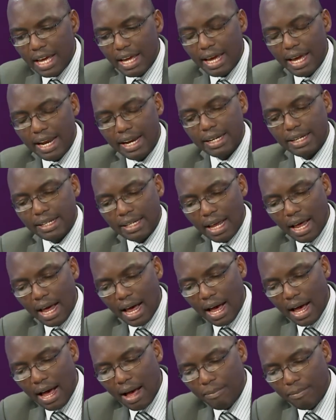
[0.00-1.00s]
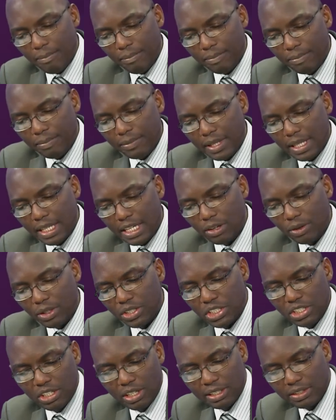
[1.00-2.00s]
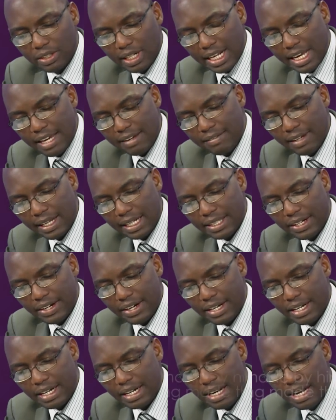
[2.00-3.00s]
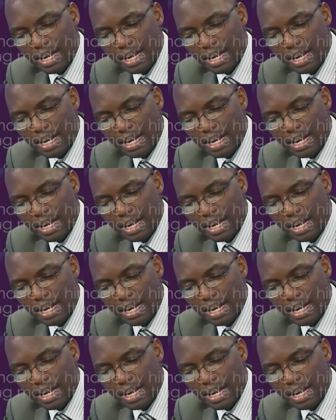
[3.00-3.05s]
And he continues to say in verse 3,